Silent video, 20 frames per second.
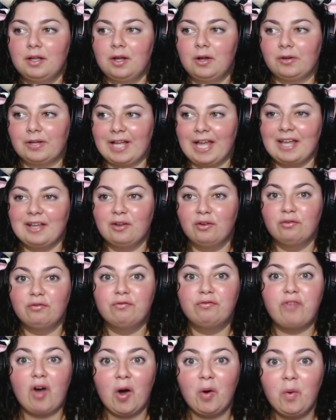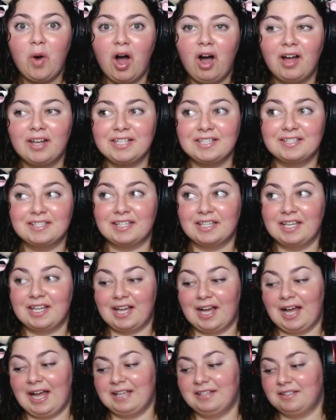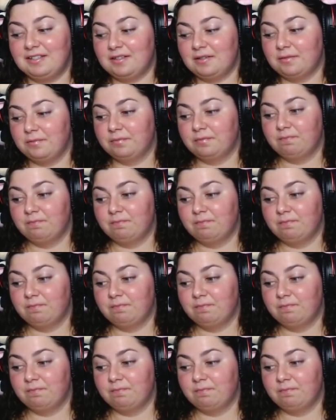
Okay, vote honestly, guys.